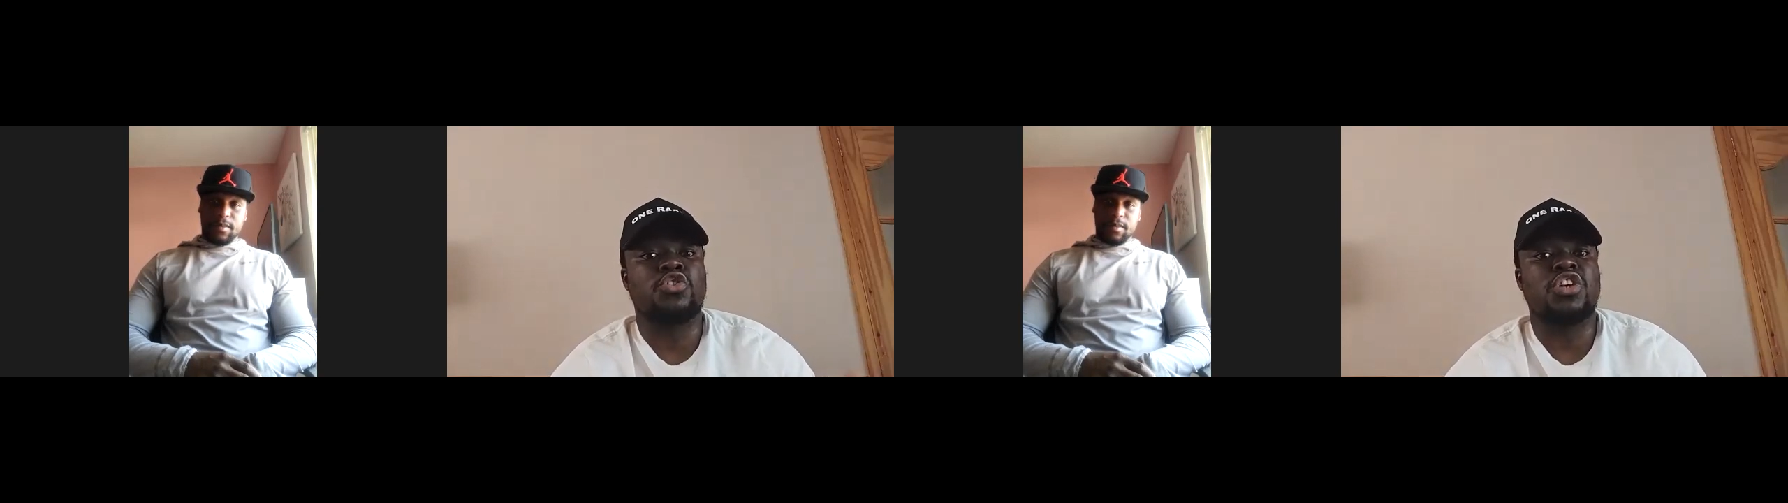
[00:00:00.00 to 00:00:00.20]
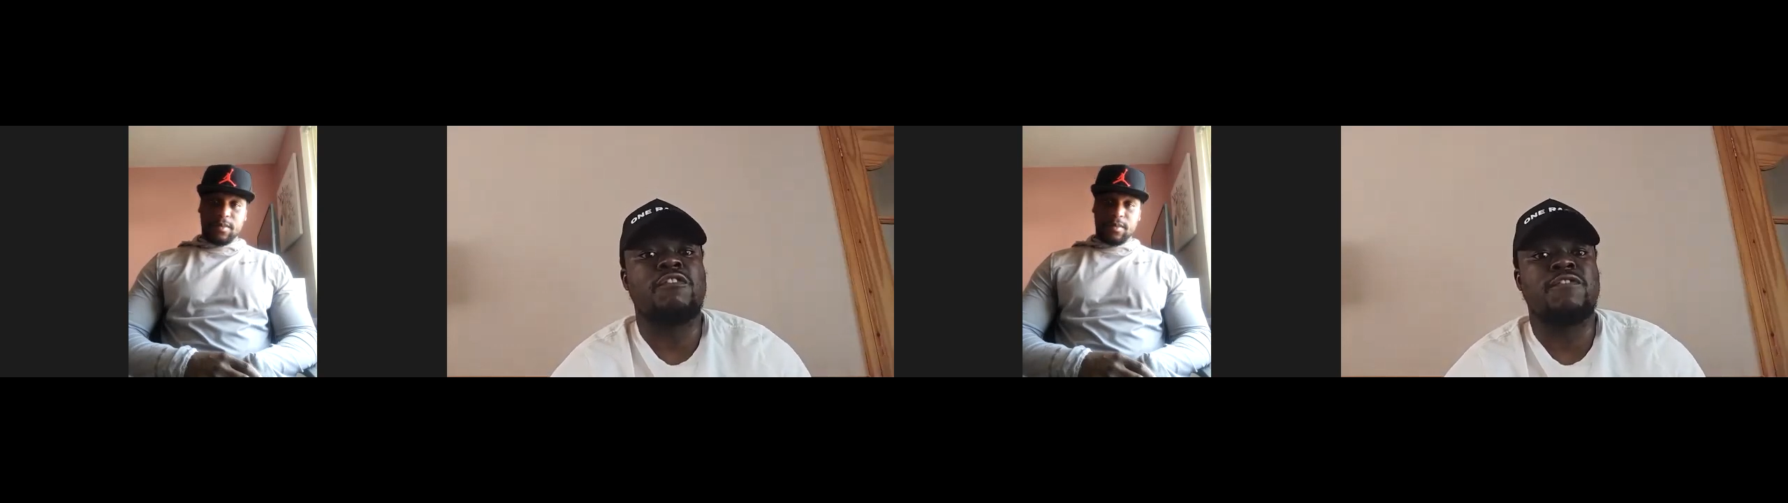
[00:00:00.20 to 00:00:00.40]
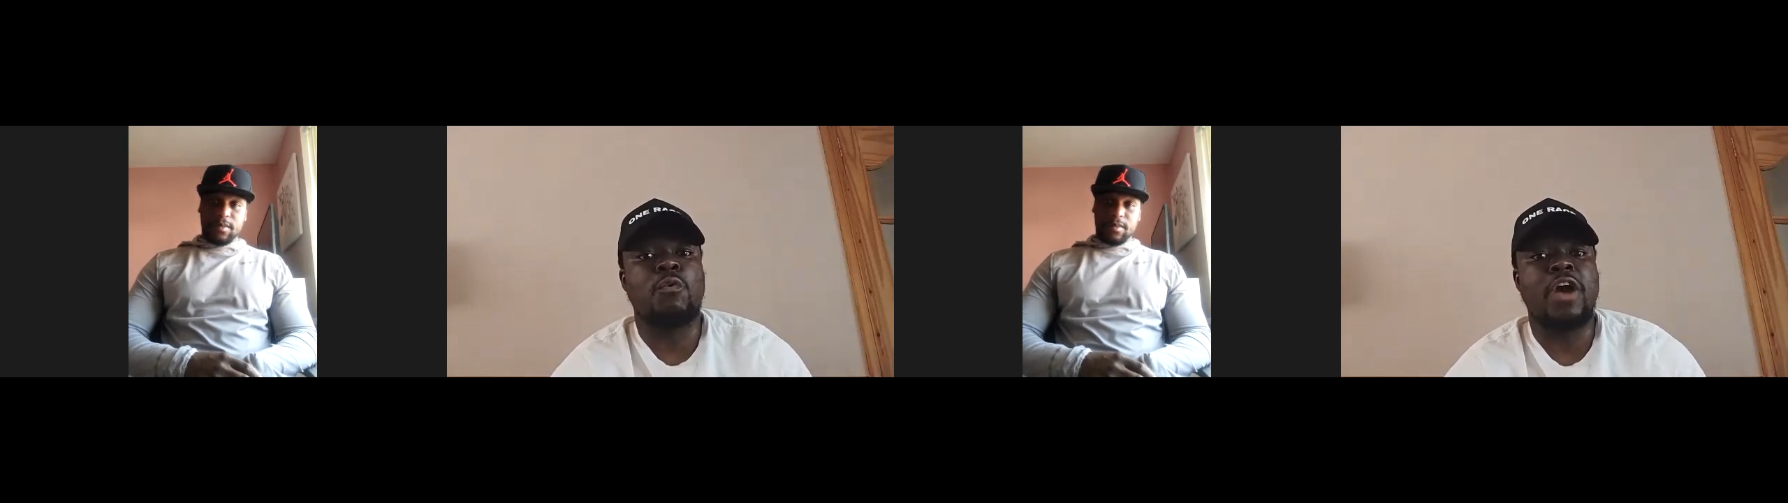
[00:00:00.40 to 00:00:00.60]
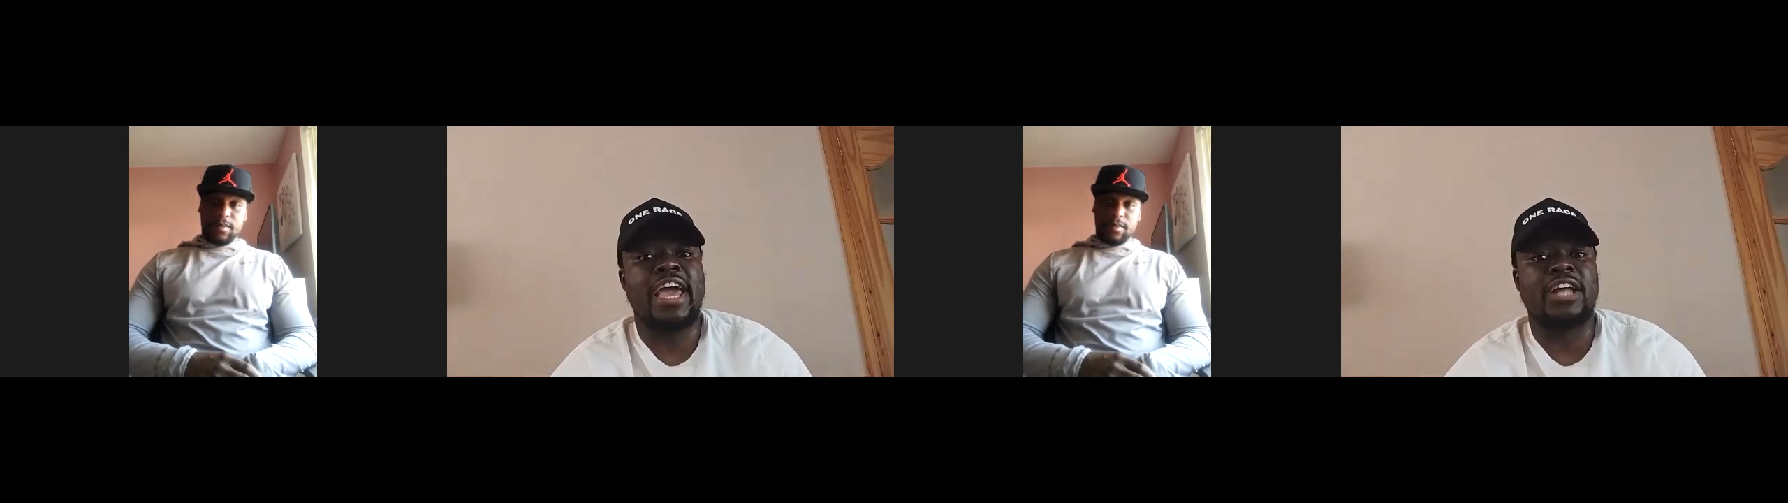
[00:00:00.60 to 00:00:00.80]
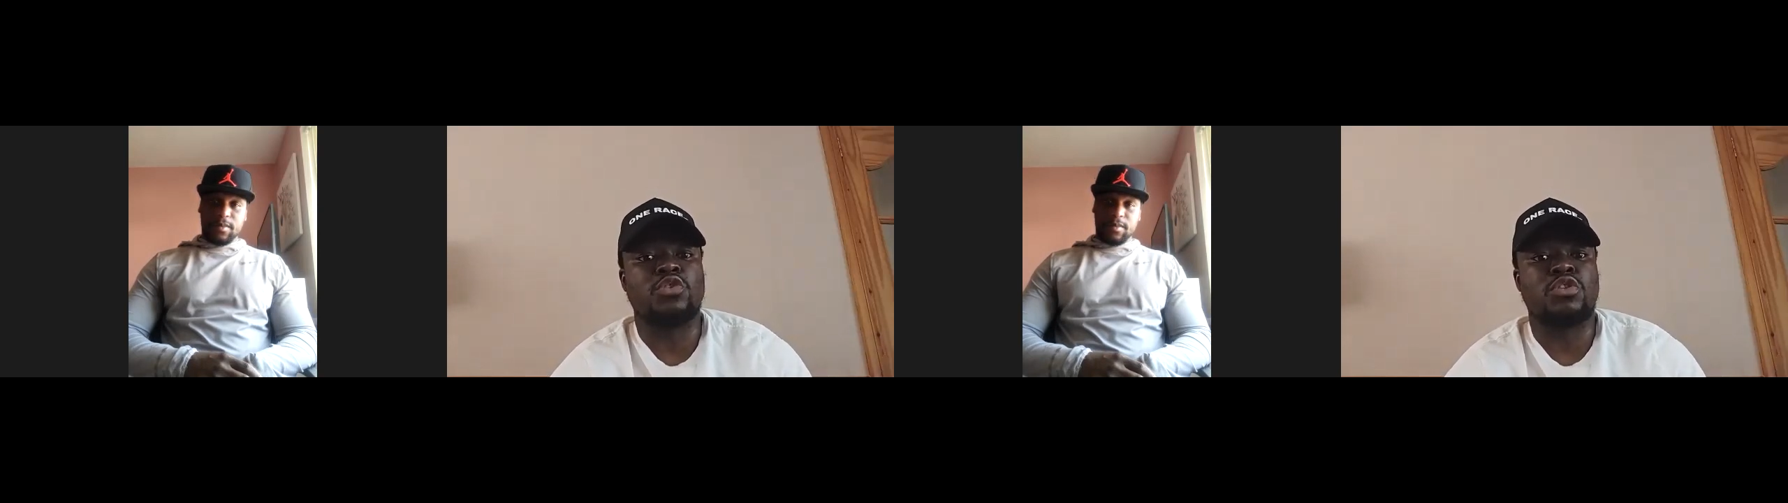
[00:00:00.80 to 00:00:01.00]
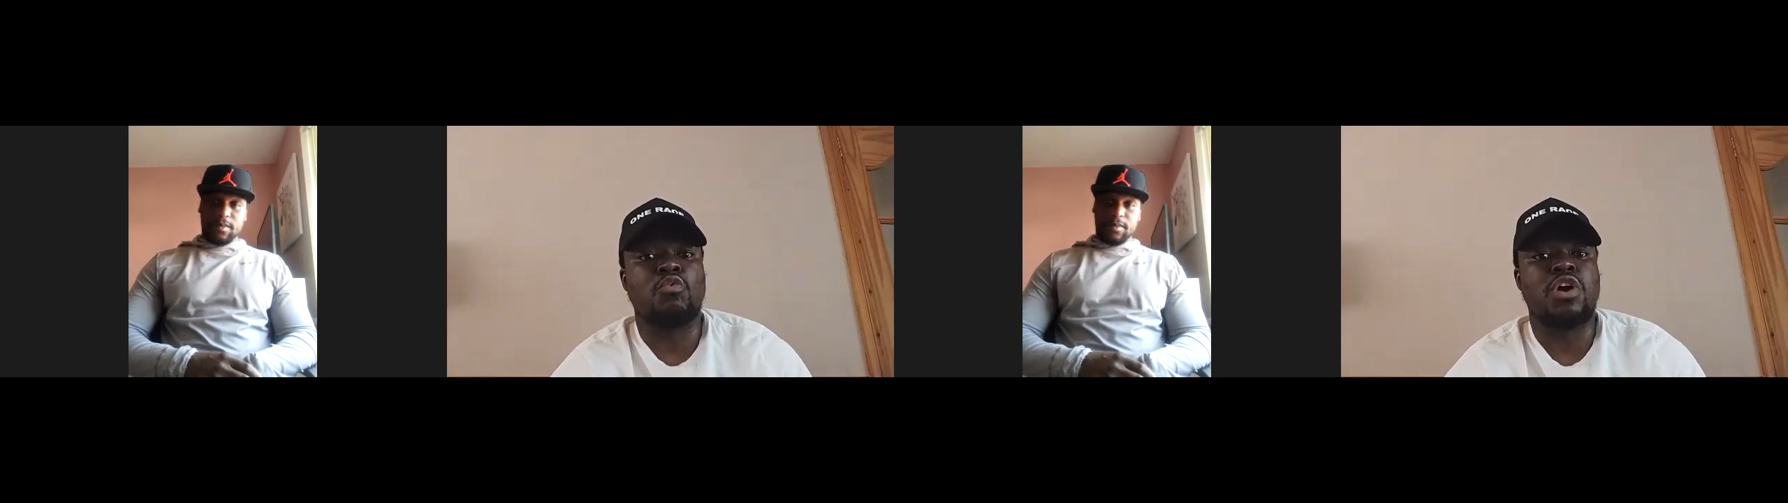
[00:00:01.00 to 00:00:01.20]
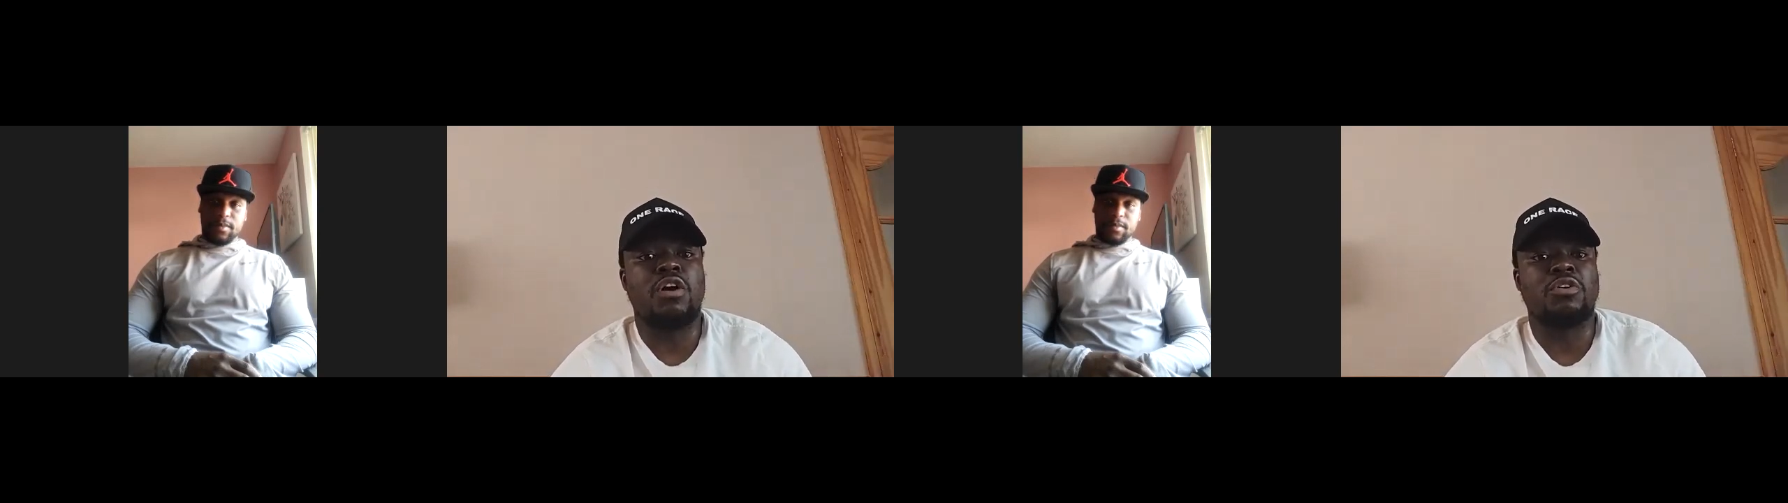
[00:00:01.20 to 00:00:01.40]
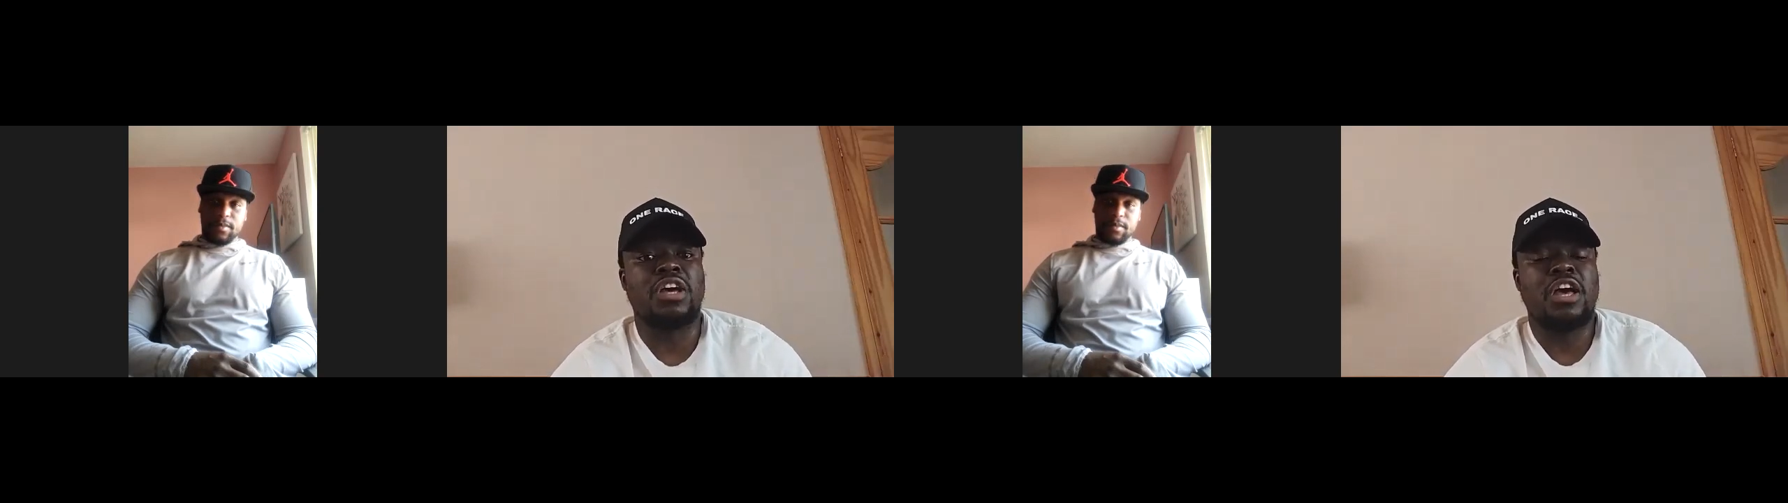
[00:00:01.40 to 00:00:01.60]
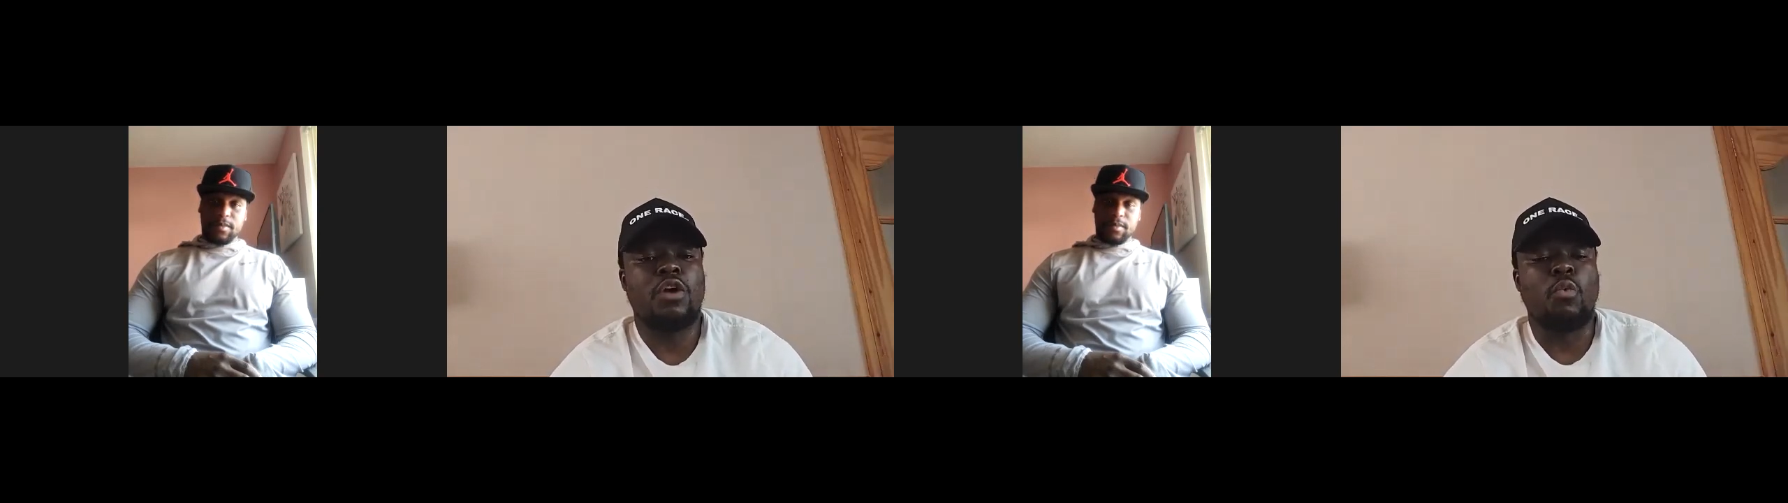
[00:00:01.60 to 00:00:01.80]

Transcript: yourself away to the world.